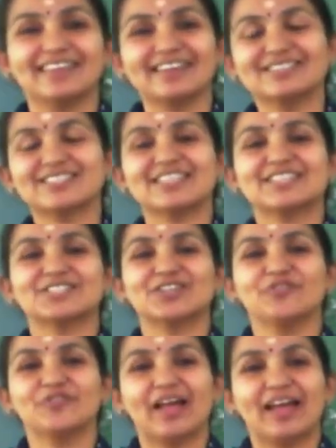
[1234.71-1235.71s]

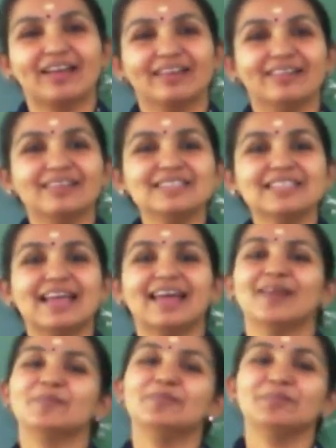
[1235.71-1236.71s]
construction of angles
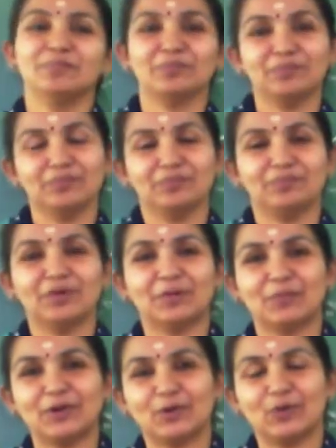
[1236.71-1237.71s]
and
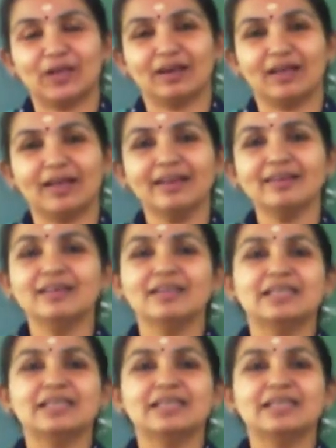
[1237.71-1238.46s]
perpendicular line.